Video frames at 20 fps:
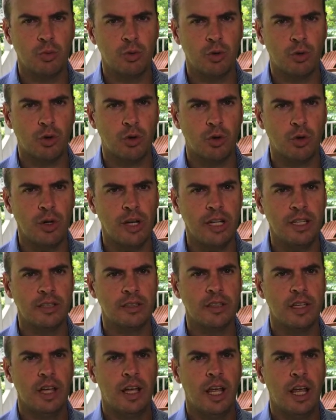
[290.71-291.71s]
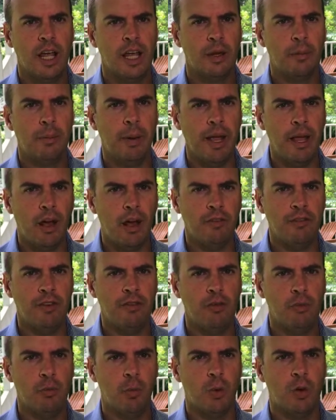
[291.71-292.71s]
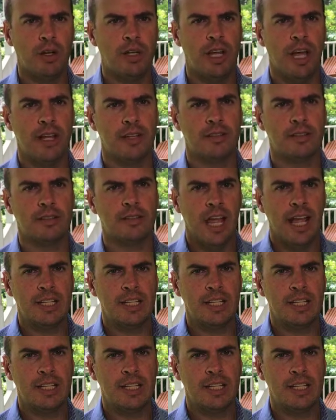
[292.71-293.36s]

will increase and pay off even more debts.